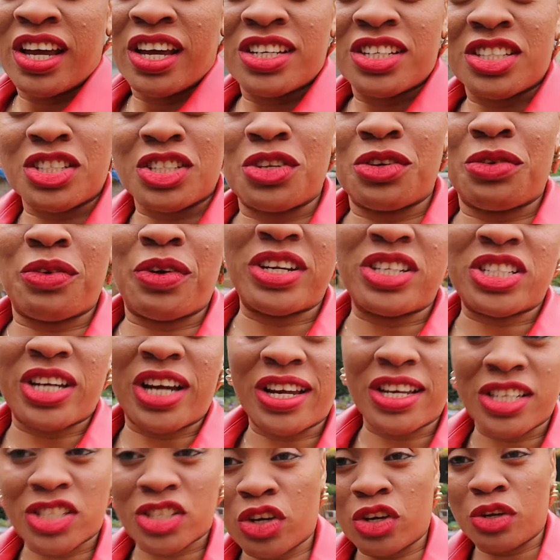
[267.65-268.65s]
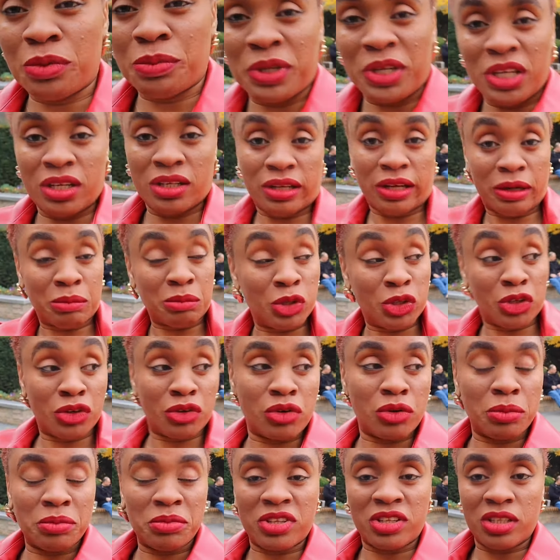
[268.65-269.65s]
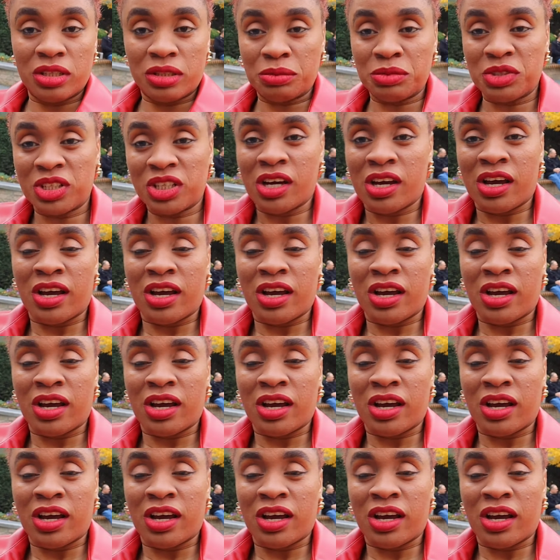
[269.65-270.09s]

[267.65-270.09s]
Just a red jacket. It's going to be like monochrome themed.